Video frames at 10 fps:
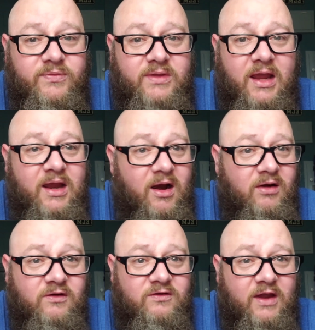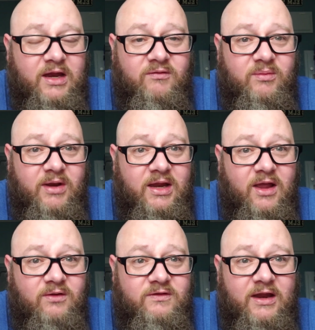They are just like everybody
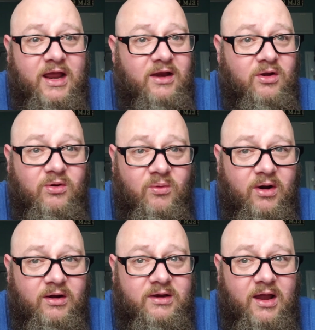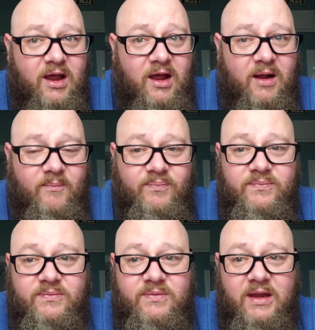else. They got to go to work.
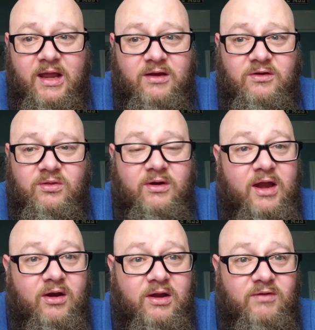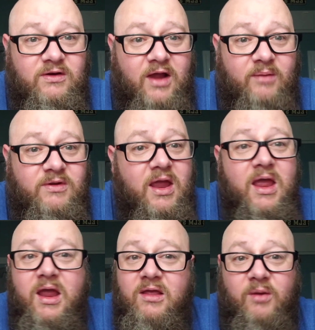They got to do their caregiving jobs.
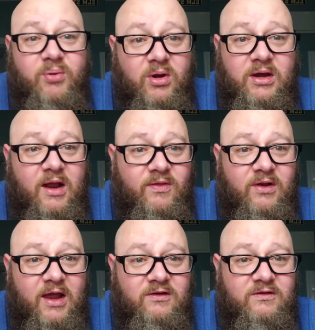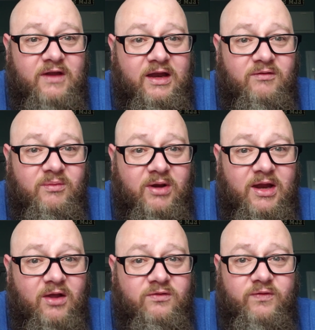They're putting it on the line just like everybody
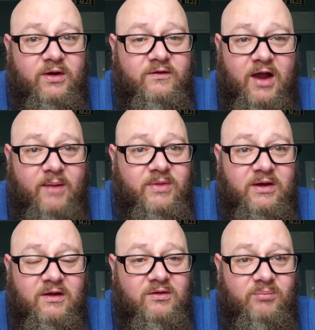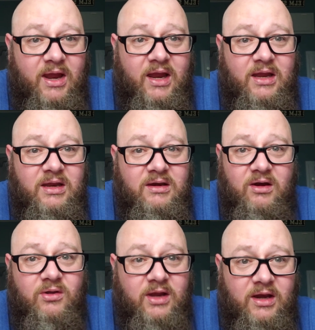else for a job that doesn't pay
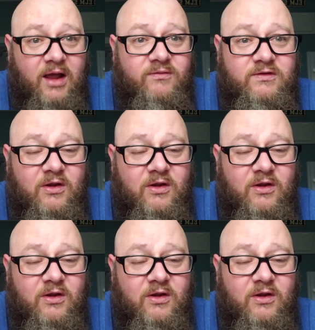nearly enough.